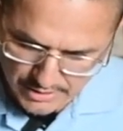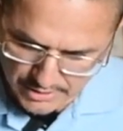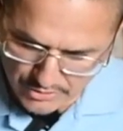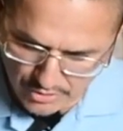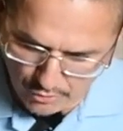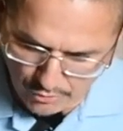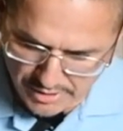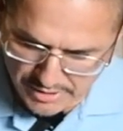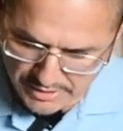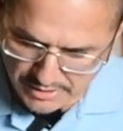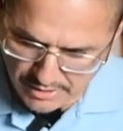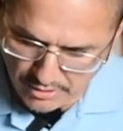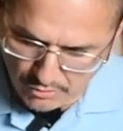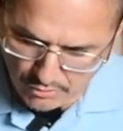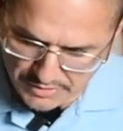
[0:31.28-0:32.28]
The Lord is
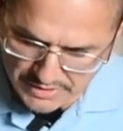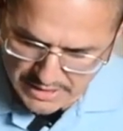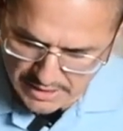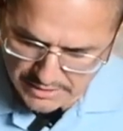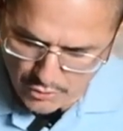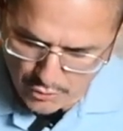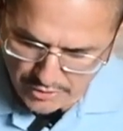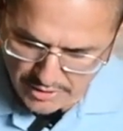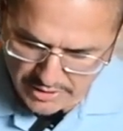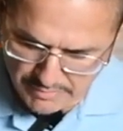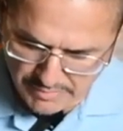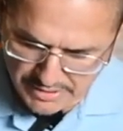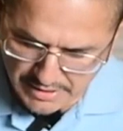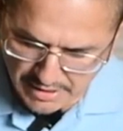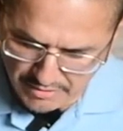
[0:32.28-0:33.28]
clothed. He has girded
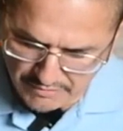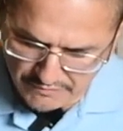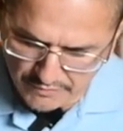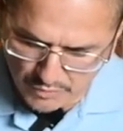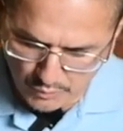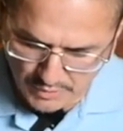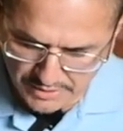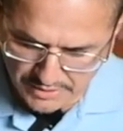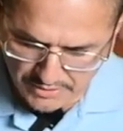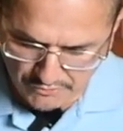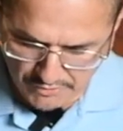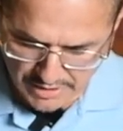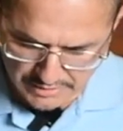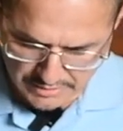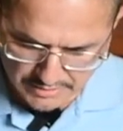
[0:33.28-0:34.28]
himself with
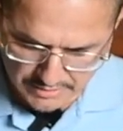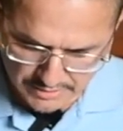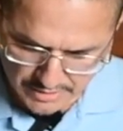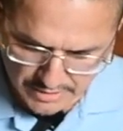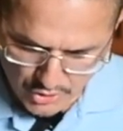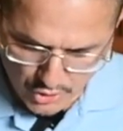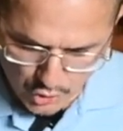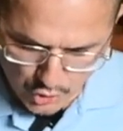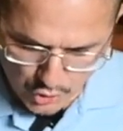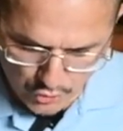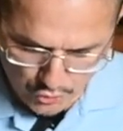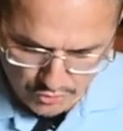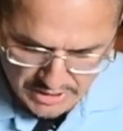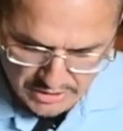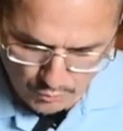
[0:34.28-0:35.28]
strength.
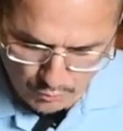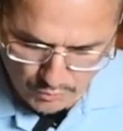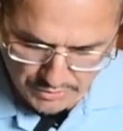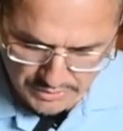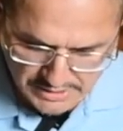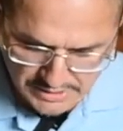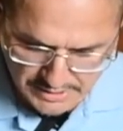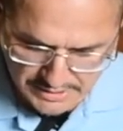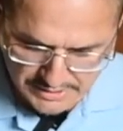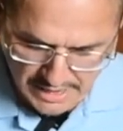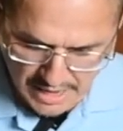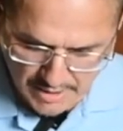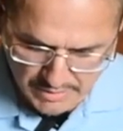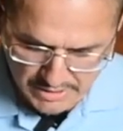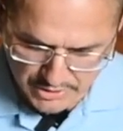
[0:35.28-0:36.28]
Surely the world is
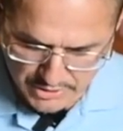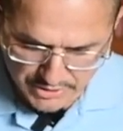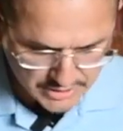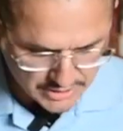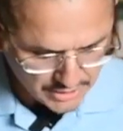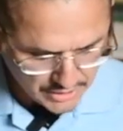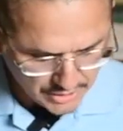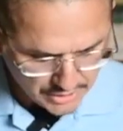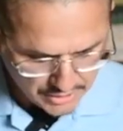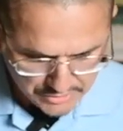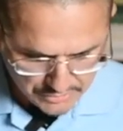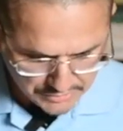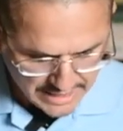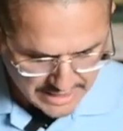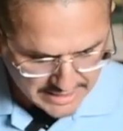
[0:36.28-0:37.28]
established
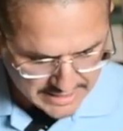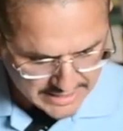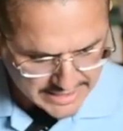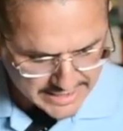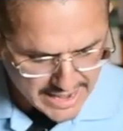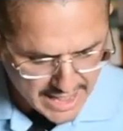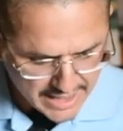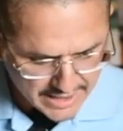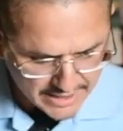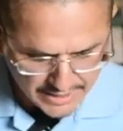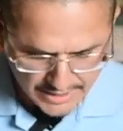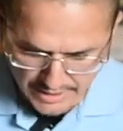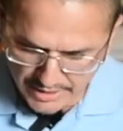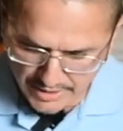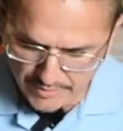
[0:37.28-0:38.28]
so that it cannot
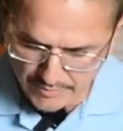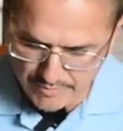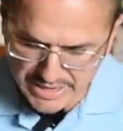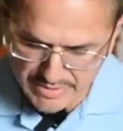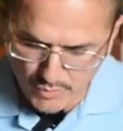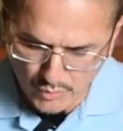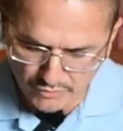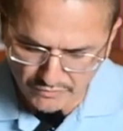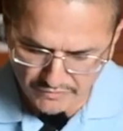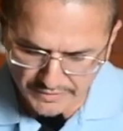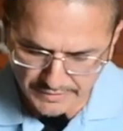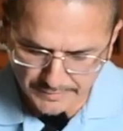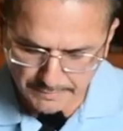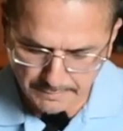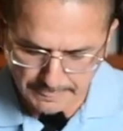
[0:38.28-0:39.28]
be moved."
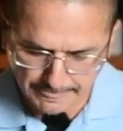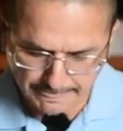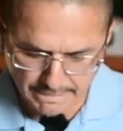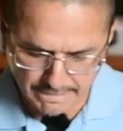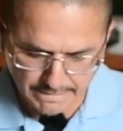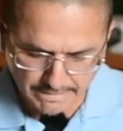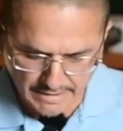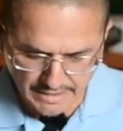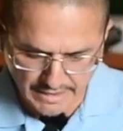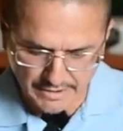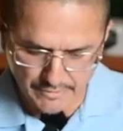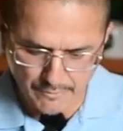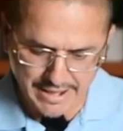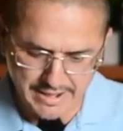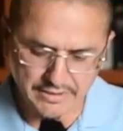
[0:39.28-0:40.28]

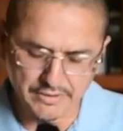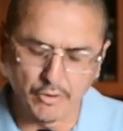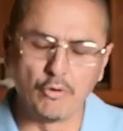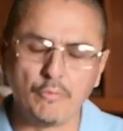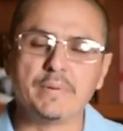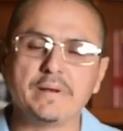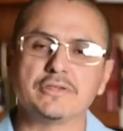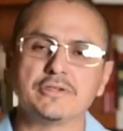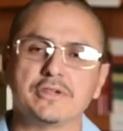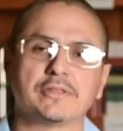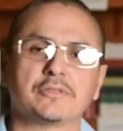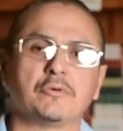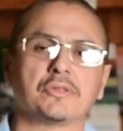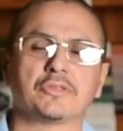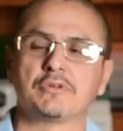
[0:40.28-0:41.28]
And right in the opening,
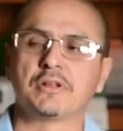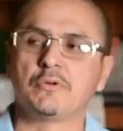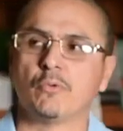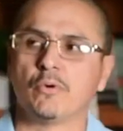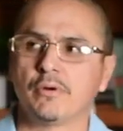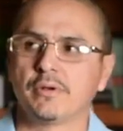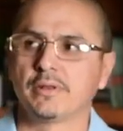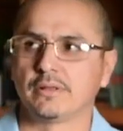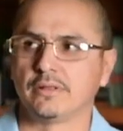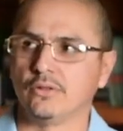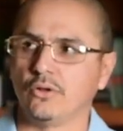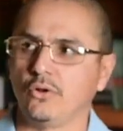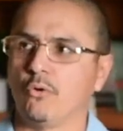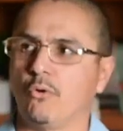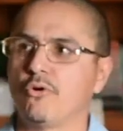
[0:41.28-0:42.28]
just those 3 words,
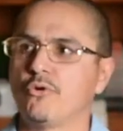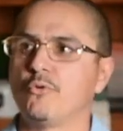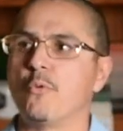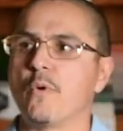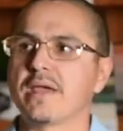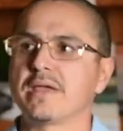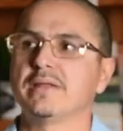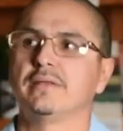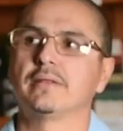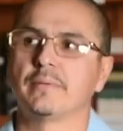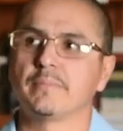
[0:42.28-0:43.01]
"The Lord reigns."